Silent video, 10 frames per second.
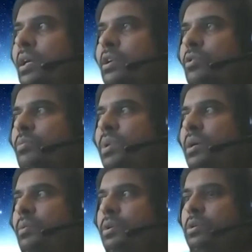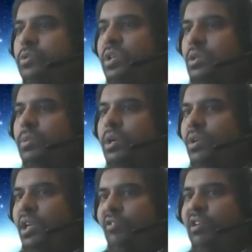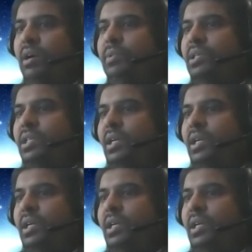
you'd be able to switch between environments,